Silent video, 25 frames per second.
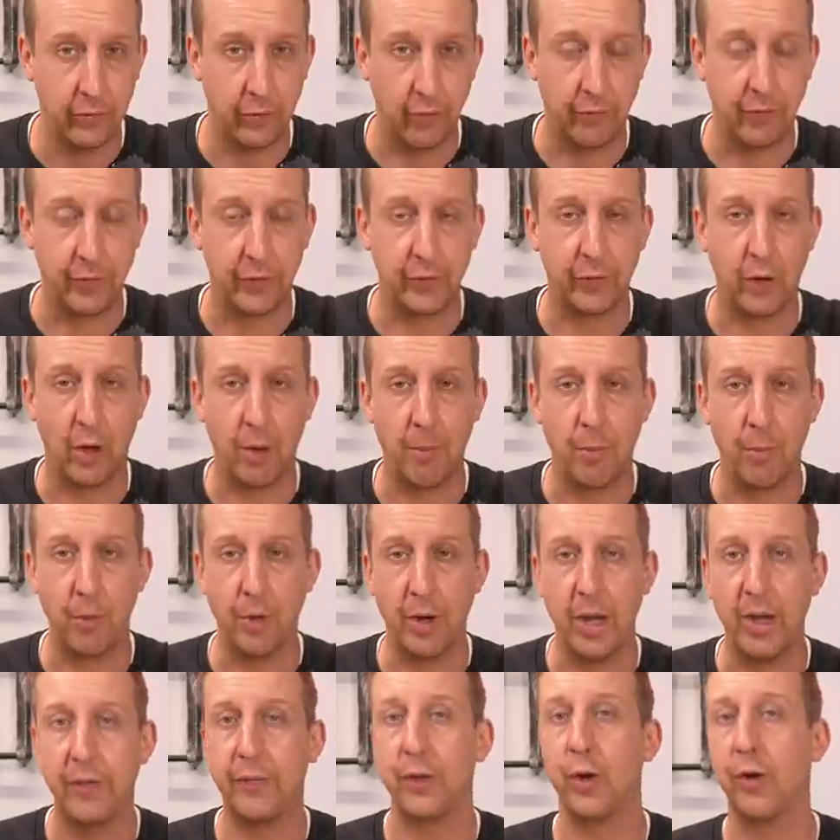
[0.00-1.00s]
So for
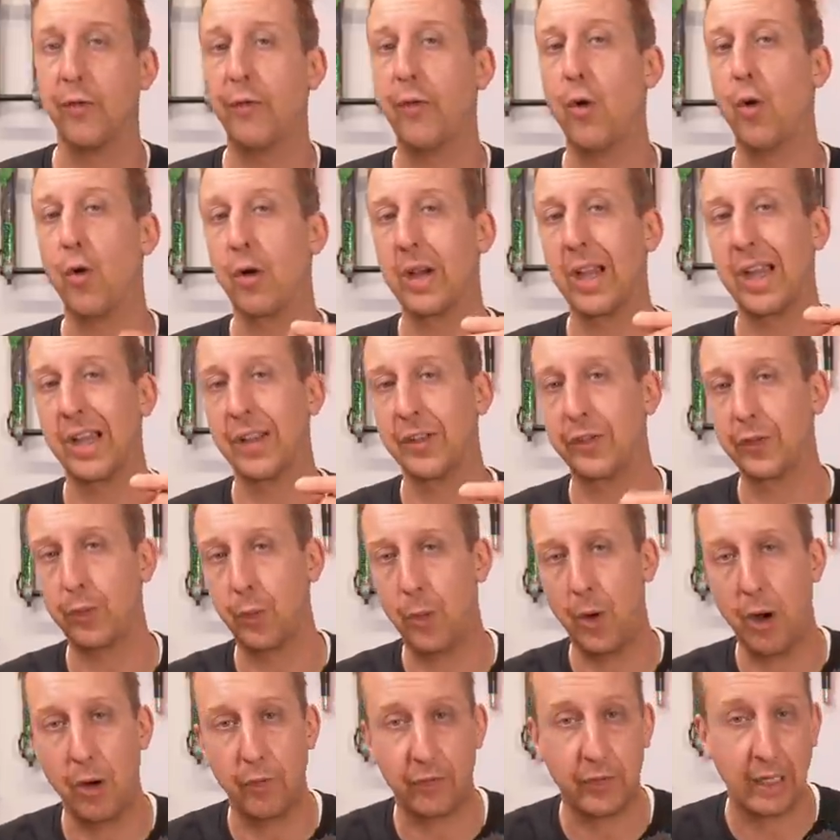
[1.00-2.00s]
example, if your fork has
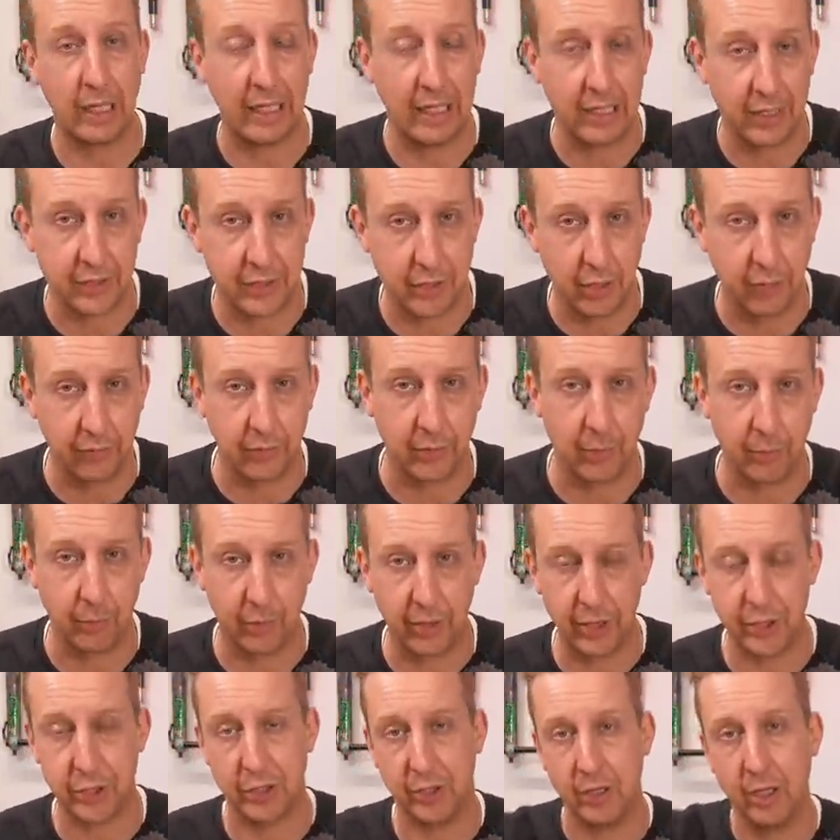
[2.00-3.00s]
twelve clicks of
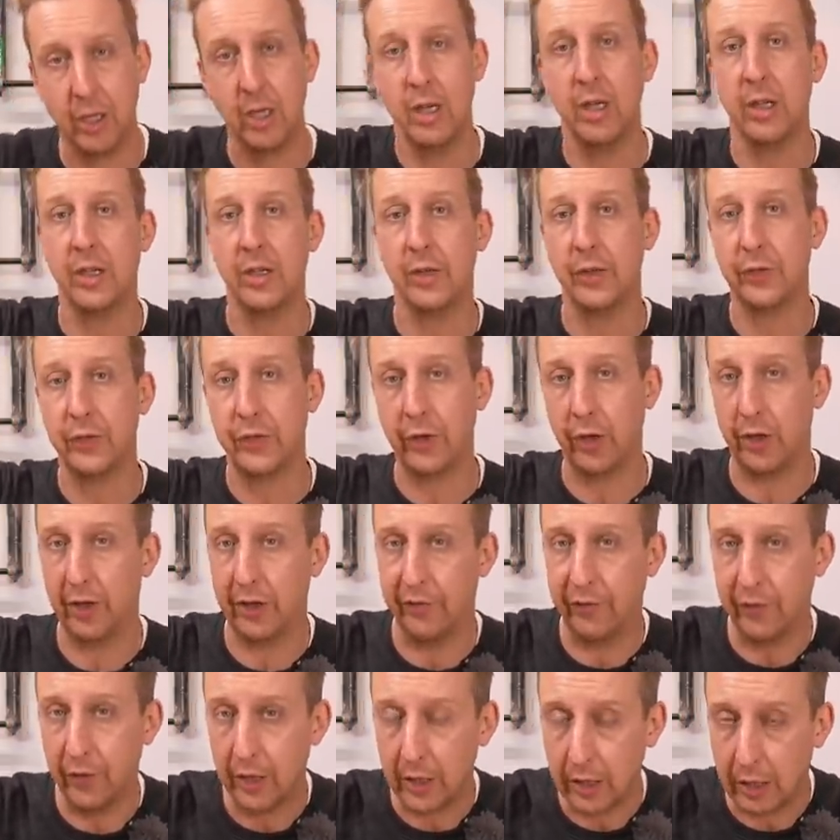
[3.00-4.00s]
compression, turn
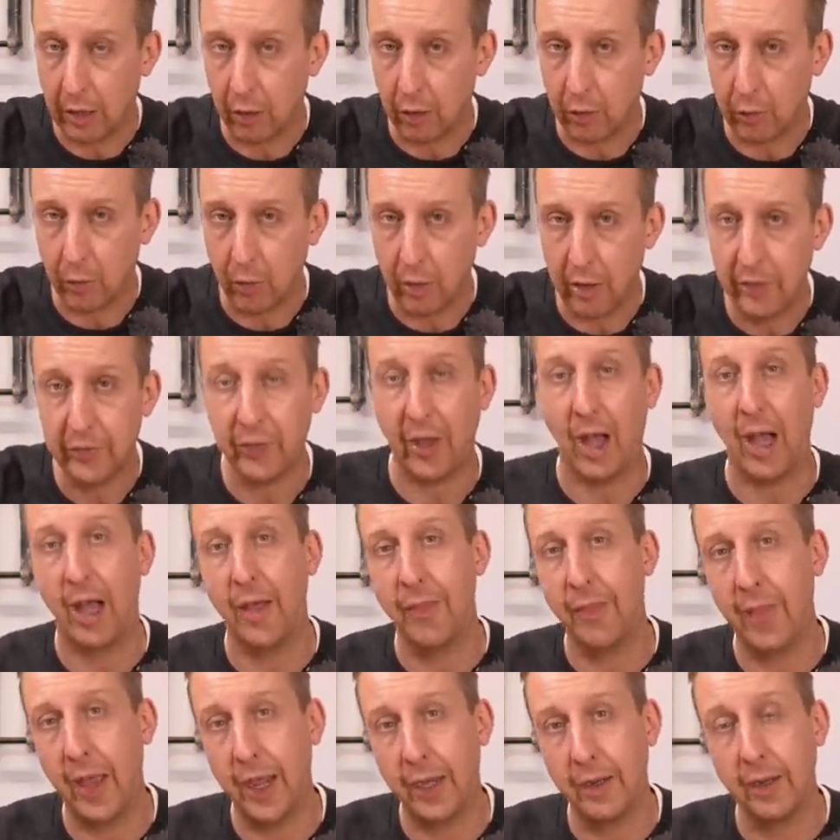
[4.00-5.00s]
it fully clockwise,
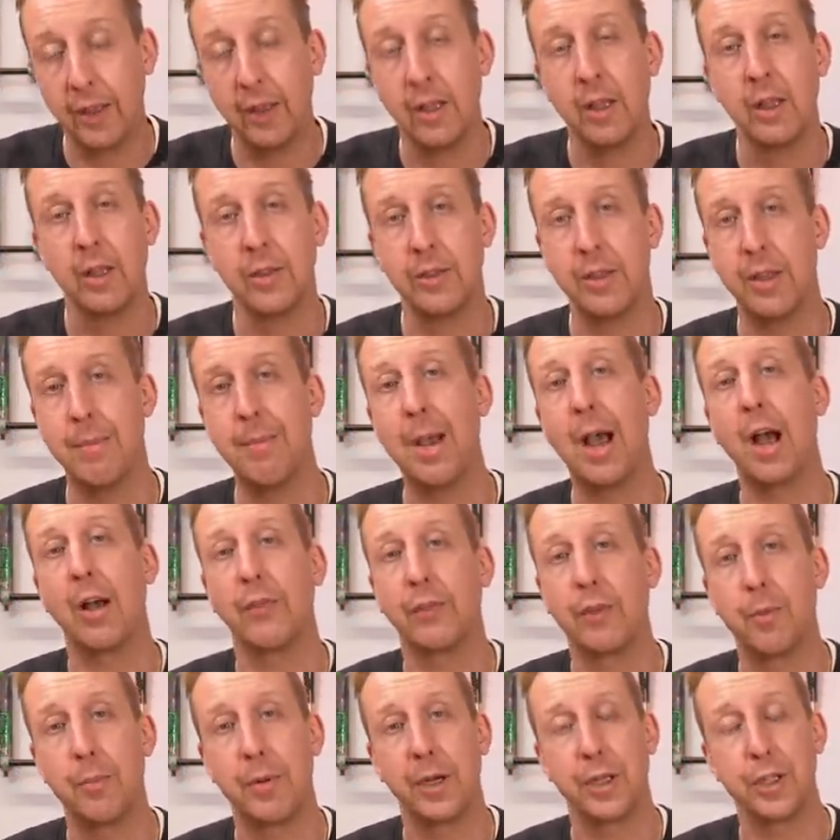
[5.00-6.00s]
and then the amount
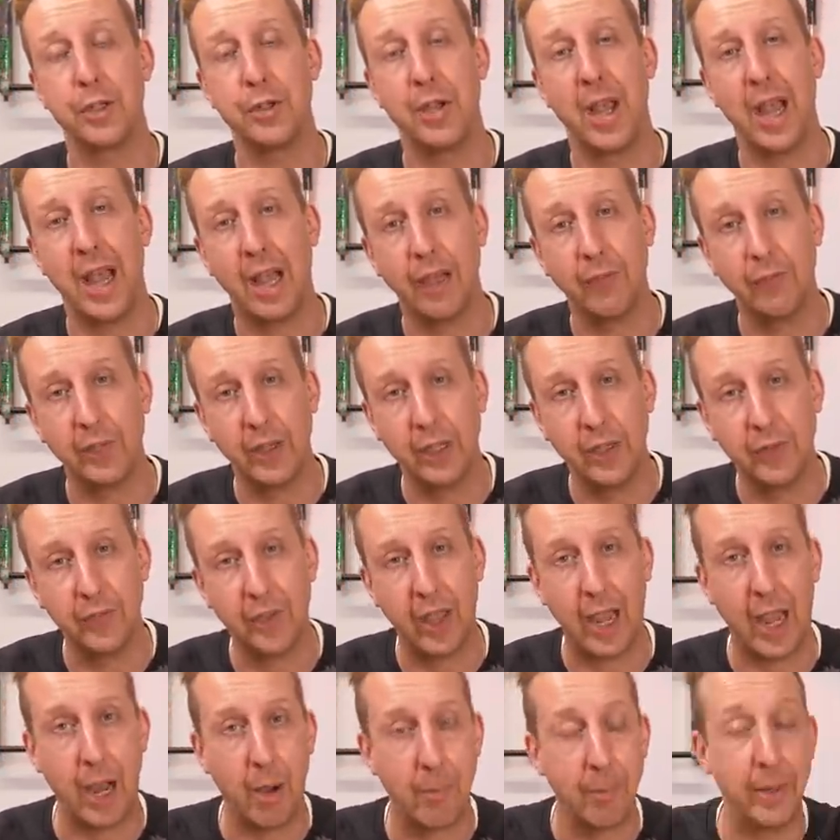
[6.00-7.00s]
of compression you have is
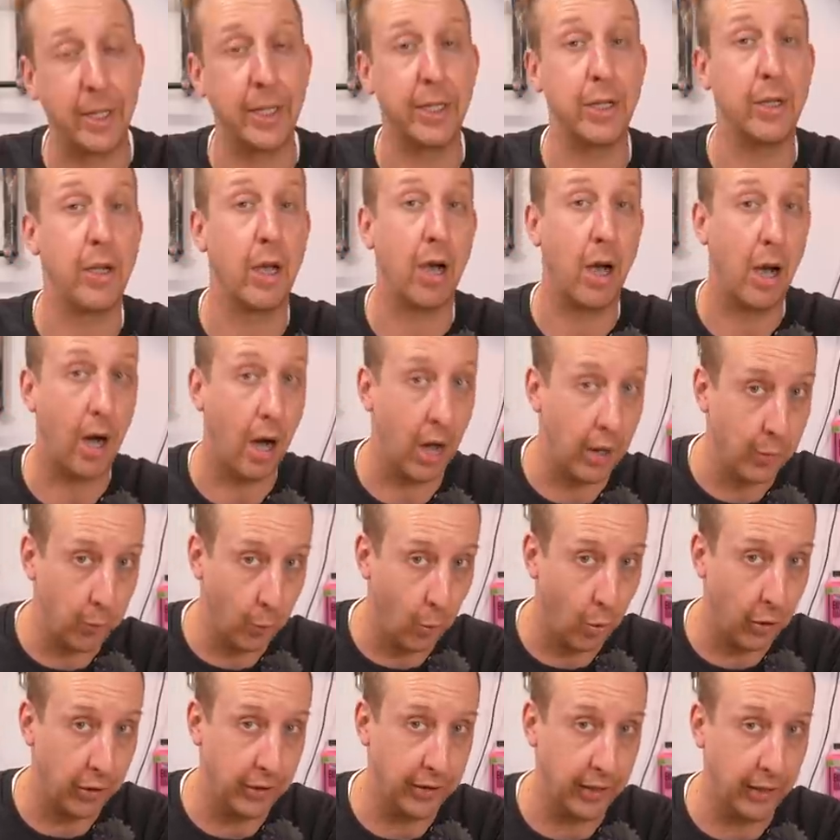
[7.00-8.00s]
how many
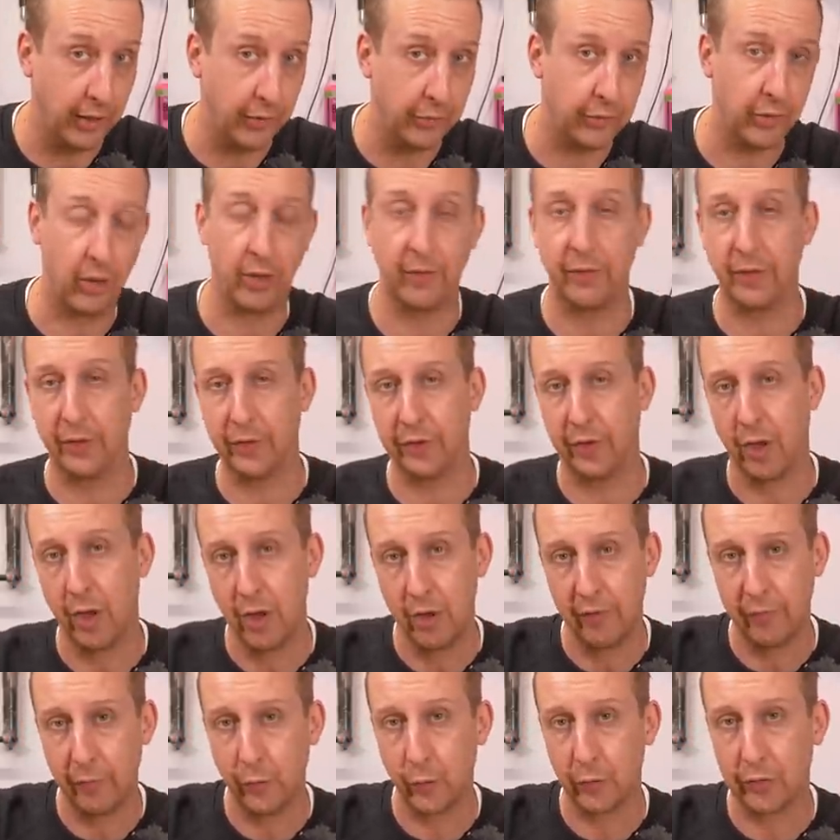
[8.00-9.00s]
unwind it. So if it's
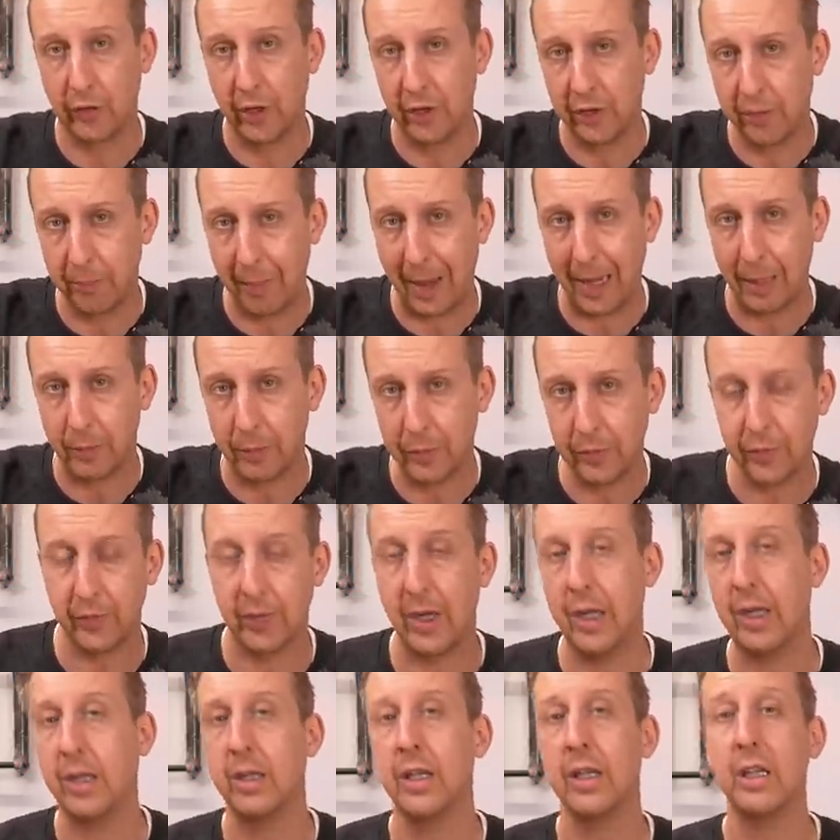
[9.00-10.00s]
four turns backwards from
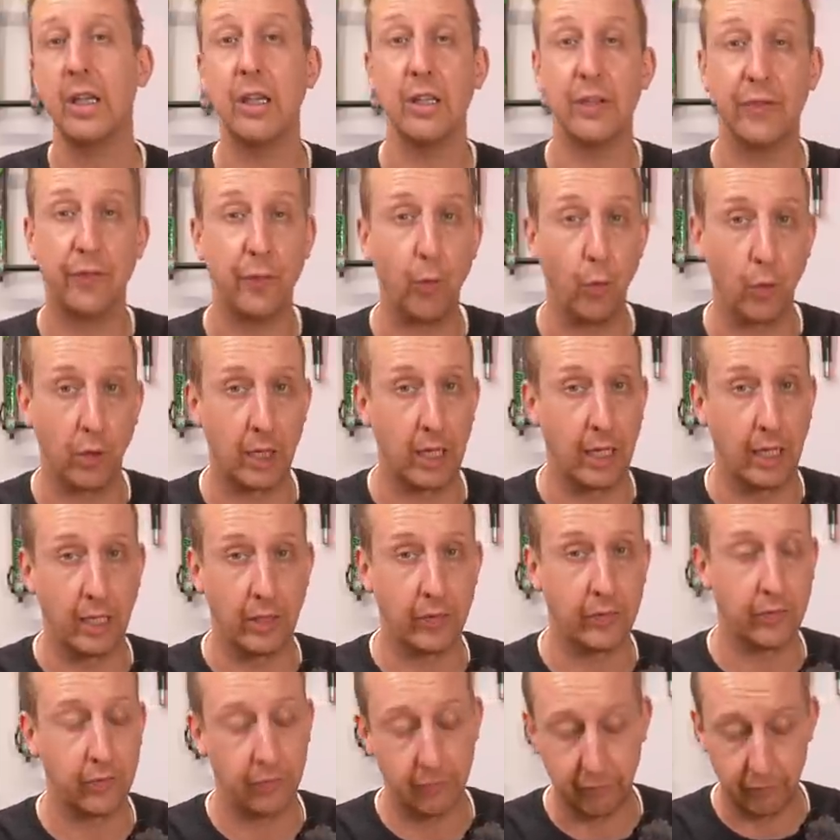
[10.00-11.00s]
there, it's four
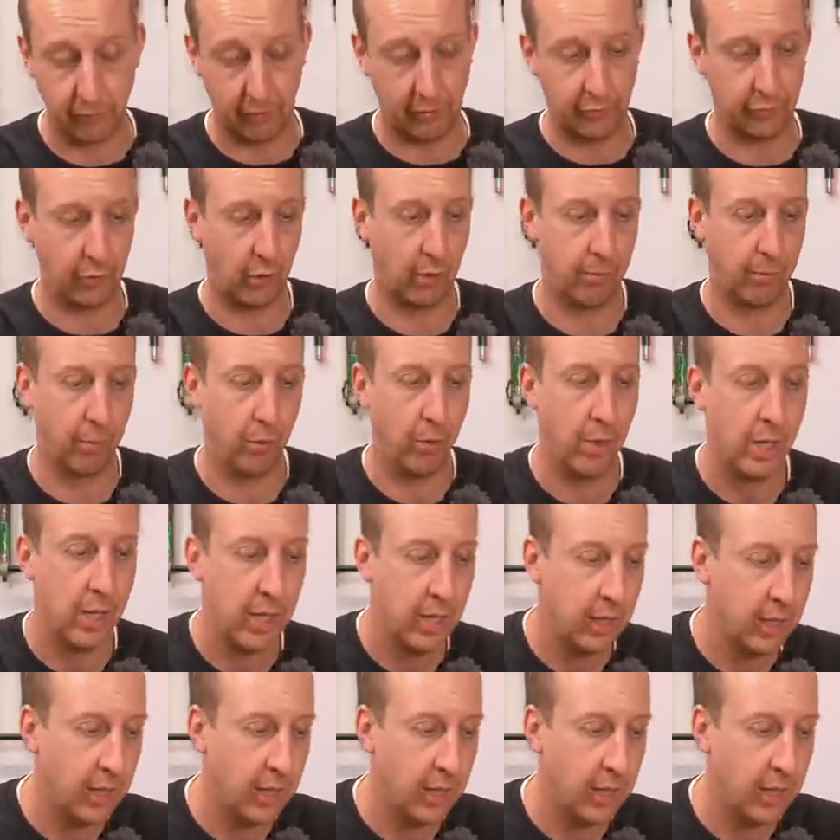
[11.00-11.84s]
clicks, for example.